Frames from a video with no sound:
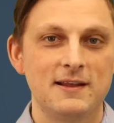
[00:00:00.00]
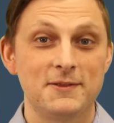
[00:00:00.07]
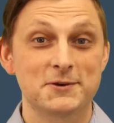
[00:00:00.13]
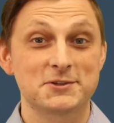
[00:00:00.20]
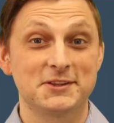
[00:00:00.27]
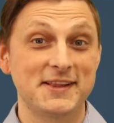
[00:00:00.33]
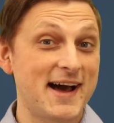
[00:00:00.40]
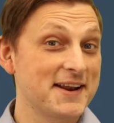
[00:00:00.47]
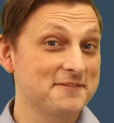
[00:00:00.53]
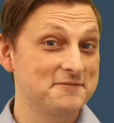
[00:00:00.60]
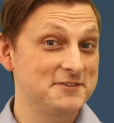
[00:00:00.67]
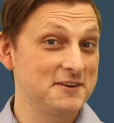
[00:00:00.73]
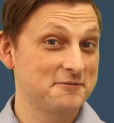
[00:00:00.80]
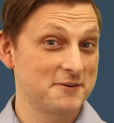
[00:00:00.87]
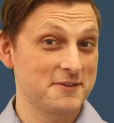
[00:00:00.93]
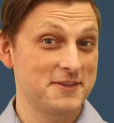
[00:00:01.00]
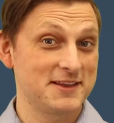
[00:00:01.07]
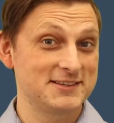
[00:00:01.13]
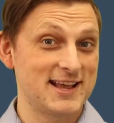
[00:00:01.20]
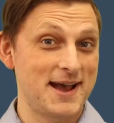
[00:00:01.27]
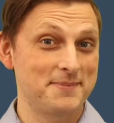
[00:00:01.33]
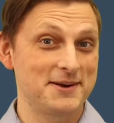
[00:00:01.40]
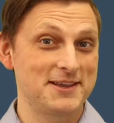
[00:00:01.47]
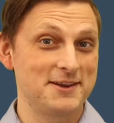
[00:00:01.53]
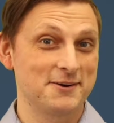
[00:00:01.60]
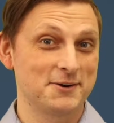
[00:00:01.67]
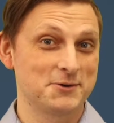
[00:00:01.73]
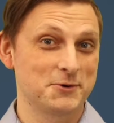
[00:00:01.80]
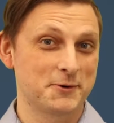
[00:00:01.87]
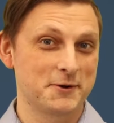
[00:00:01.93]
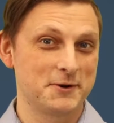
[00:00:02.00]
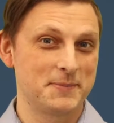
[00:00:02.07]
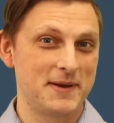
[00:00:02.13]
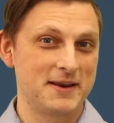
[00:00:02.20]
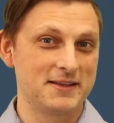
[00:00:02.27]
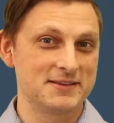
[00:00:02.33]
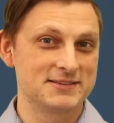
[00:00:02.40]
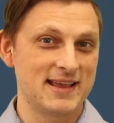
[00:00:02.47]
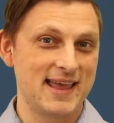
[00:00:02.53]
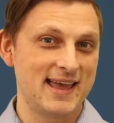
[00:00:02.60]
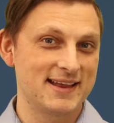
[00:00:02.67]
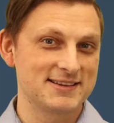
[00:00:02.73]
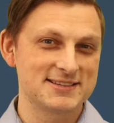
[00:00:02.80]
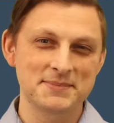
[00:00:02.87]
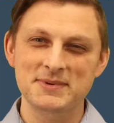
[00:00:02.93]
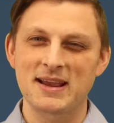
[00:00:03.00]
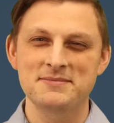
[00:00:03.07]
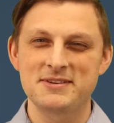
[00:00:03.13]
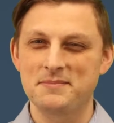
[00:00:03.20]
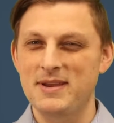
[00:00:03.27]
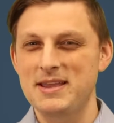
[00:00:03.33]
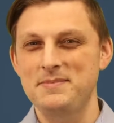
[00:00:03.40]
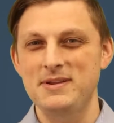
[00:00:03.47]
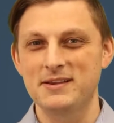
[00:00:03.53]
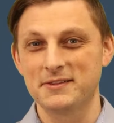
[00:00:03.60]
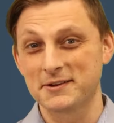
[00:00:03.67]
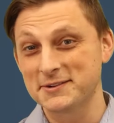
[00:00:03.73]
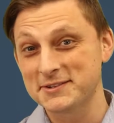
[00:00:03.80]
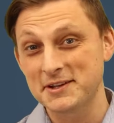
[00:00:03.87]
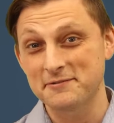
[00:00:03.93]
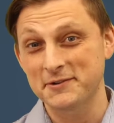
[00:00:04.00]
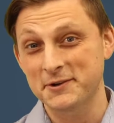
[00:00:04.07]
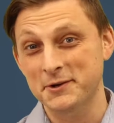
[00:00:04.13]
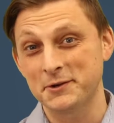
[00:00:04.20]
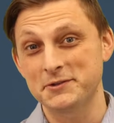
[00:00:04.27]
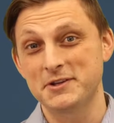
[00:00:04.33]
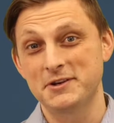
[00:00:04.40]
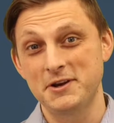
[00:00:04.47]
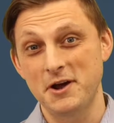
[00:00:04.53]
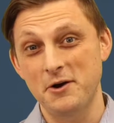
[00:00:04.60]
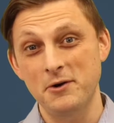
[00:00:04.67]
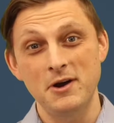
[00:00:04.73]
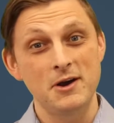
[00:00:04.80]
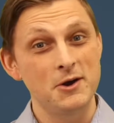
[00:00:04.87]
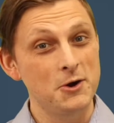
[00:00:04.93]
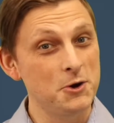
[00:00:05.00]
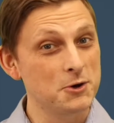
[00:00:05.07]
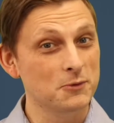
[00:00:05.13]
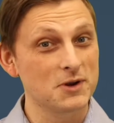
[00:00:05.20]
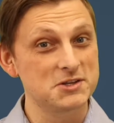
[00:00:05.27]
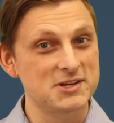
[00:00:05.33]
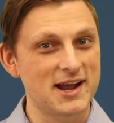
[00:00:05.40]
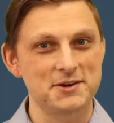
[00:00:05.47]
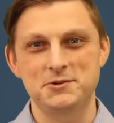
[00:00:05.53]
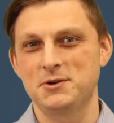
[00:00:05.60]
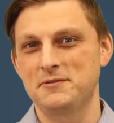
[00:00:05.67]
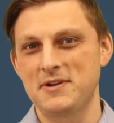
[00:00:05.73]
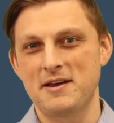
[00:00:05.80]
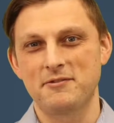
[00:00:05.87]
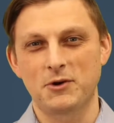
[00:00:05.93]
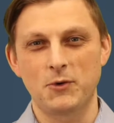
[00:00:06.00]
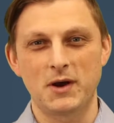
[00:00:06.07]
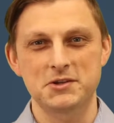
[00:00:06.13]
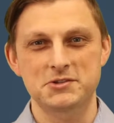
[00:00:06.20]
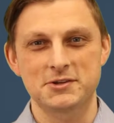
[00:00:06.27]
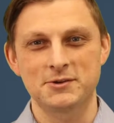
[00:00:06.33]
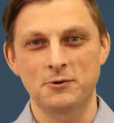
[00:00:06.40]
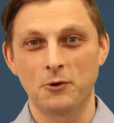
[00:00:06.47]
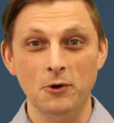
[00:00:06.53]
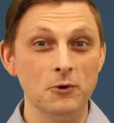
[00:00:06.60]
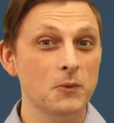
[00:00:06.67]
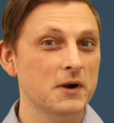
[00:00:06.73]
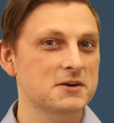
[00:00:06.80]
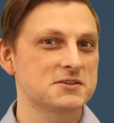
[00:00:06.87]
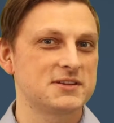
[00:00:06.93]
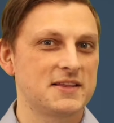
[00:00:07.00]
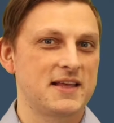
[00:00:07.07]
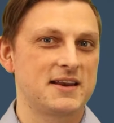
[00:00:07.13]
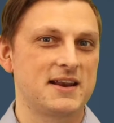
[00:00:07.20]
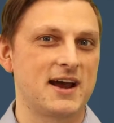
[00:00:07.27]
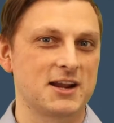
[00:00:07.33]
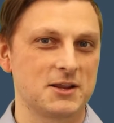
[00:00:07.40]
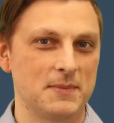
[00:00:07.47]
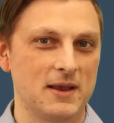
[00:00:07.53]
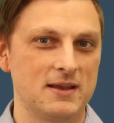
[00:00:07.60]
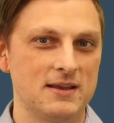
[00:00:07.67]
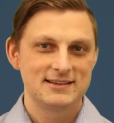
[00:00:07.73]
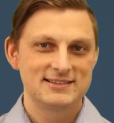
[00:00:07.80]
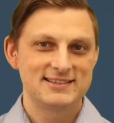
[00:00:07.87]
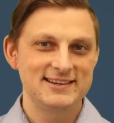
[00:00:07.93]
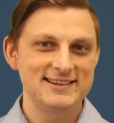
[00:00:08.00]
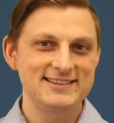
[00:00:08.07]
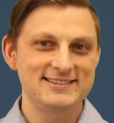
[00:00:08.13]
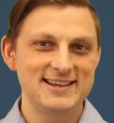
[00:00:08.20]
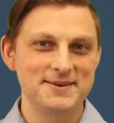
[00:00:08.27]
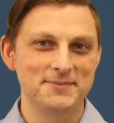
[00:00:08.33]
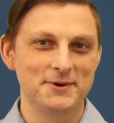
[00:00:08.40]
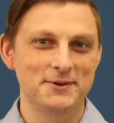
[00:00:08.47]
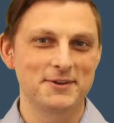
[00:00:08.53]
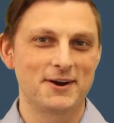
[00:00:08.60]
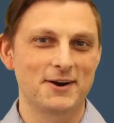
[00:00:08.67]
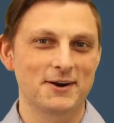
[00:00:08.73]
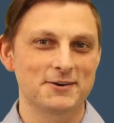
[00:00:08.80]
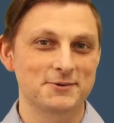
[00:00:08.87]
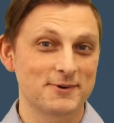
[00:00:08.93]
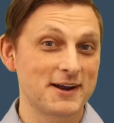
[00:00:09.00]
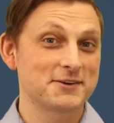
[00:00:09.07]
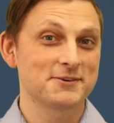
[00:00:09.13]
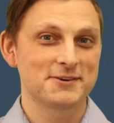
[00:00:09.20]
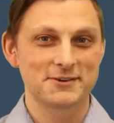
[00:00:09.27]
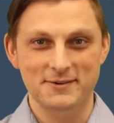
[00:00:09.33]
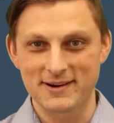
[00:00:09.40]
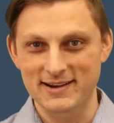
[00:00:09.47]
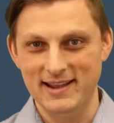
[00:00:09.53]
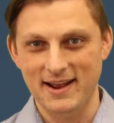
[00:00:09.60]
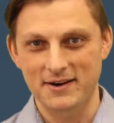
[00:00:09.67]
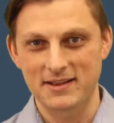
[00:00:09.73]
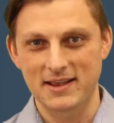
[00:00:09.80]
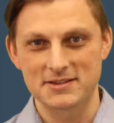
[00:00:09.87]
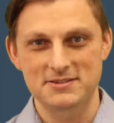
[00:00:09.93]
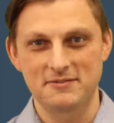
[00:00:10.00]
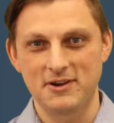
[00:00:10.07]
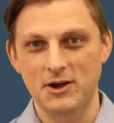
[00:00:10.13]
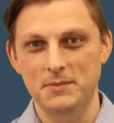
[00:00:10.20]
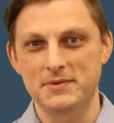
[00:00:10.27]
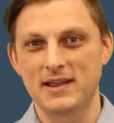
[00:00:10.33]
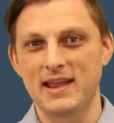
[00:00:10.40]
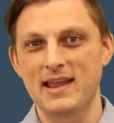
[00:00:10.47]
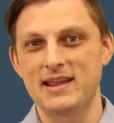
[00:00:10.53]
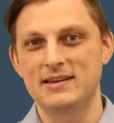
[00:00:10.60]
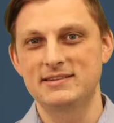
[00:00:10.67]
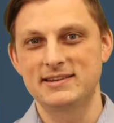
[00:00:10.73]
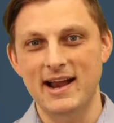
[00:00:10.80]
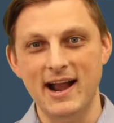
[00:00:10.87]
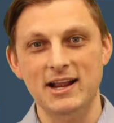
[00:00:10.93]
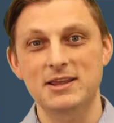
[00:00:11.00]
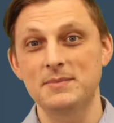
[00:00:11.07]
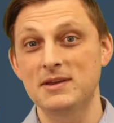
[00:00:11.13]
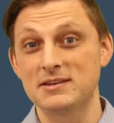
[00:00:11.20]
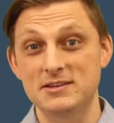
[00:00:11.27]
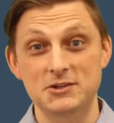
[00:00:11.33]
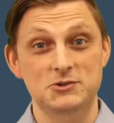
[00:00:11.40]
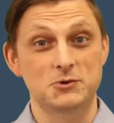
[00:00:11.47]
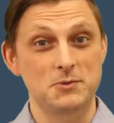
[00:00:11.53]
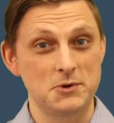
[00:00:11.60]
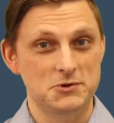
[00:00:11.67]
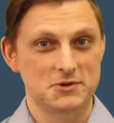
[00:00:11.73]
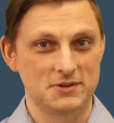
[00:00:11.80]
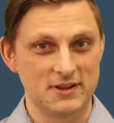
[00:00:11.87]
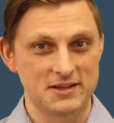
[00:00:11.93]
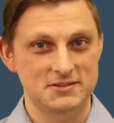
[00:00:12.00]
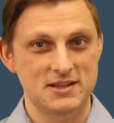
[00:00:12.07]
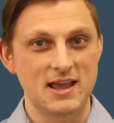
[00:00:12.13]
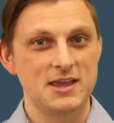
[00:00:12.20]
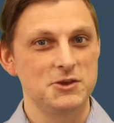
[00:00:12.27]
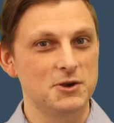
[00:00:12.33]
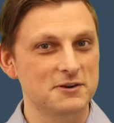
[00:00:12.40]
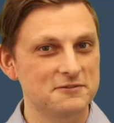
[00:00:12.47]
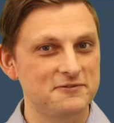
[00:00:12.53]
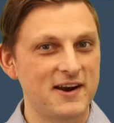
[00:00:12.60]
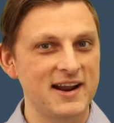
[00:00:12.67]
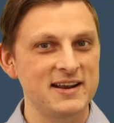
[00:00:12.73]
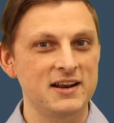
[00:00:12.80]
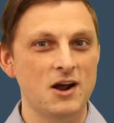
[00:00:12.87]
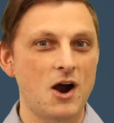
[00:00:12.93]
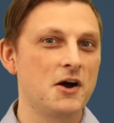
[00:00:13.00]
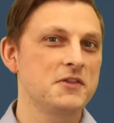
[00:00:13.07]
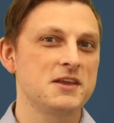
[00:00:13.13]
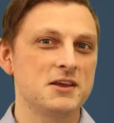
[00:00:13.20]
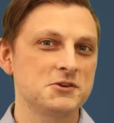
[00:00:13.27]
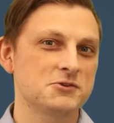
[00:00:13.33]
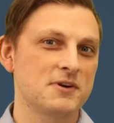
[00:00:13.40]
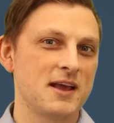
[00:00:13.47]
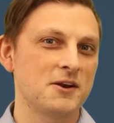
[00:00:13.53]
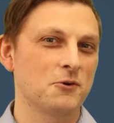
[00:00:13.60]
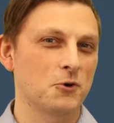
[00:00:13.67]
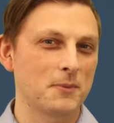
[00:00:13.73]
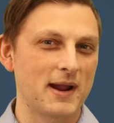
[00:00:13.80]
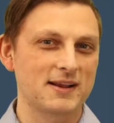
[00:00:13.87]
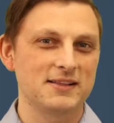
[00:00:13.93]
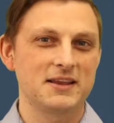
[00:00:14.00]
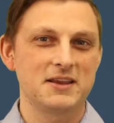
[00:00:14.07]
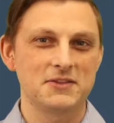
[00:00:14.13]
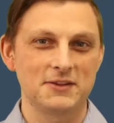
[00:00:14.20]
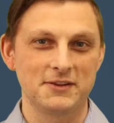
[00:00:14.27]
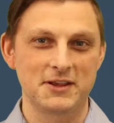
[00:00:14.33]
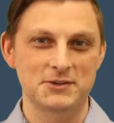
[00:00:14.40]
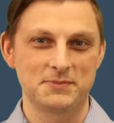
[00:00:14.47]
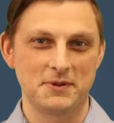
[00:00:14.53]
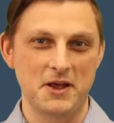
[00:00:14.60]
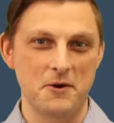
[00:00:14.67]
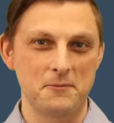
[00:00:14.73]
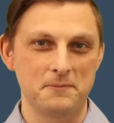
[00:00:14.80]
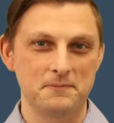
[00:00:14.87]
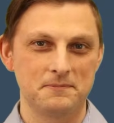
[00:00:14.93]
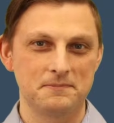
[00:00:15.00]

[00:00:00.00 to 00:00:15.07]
There's a lot of different things happening here at Toward Independence, and sometimes it may be a little difficult to know who to reach out to if you have a question or where to send that document. Cindy Siebel, our director in Greene County, has developed a document distribution list. You can find it on the intranet or by clicking the links below.